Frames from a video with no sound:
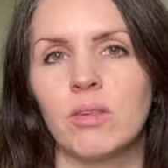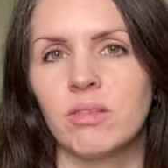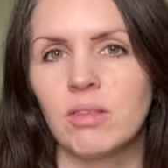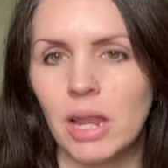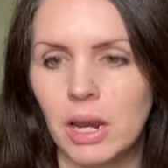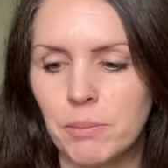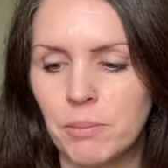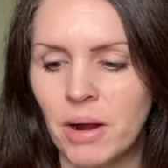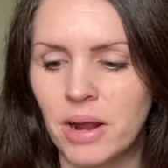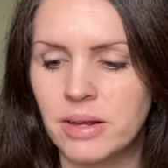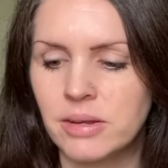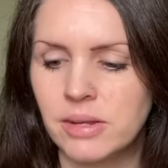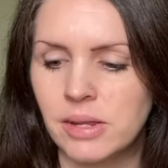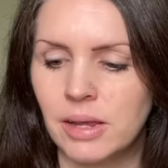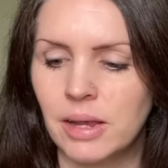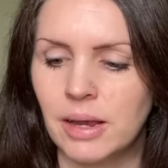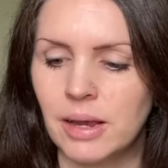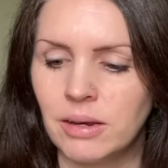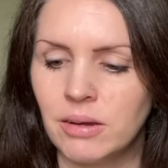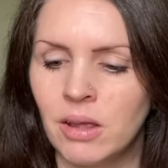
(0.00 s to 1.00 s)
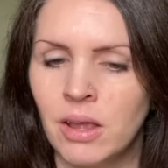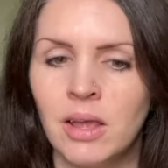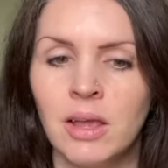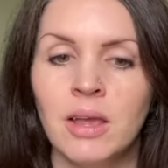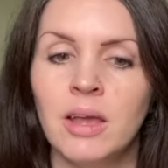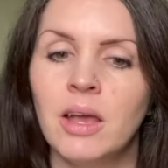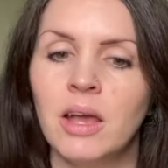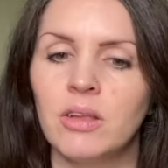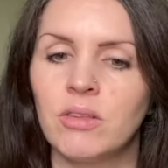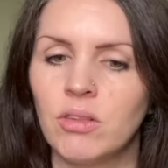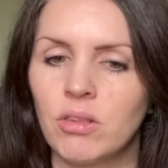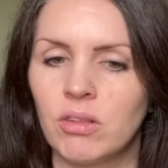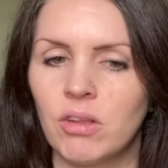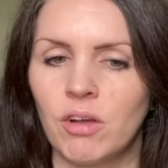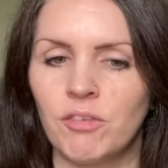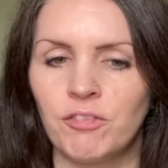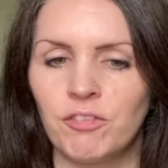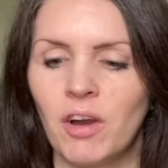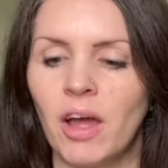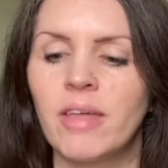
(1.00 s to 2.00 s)
celebrated and
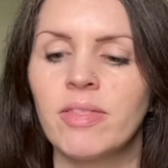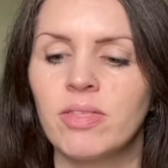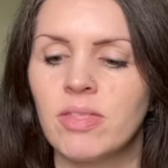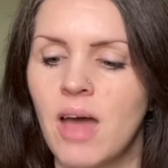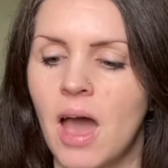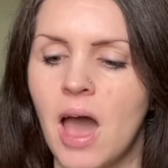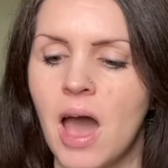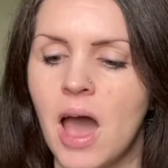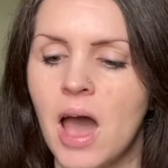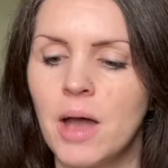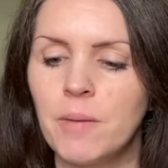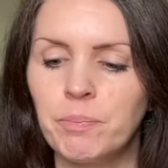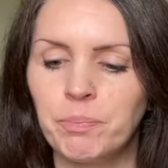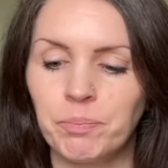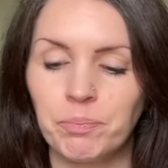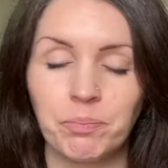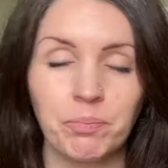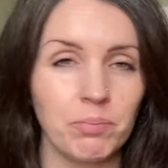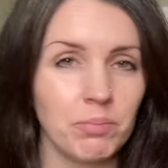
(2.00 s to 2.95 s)
stuff like that.